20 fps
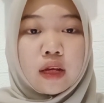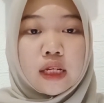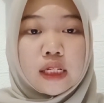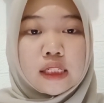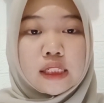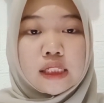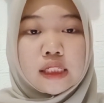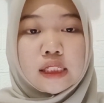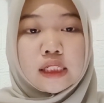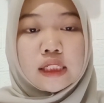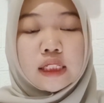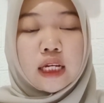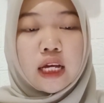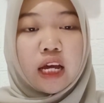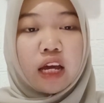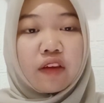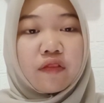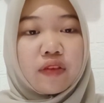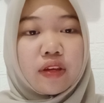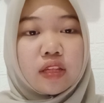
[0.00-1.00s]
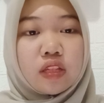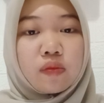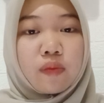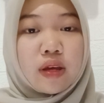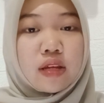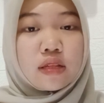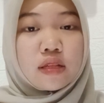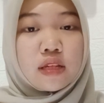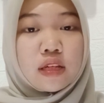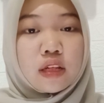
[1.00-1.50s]
Having
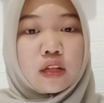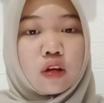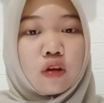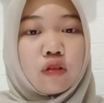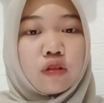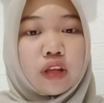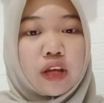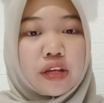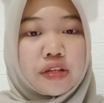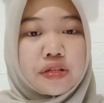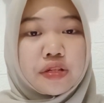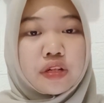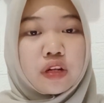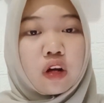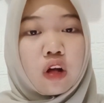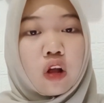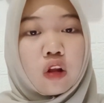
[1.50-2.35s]
semantic knowledge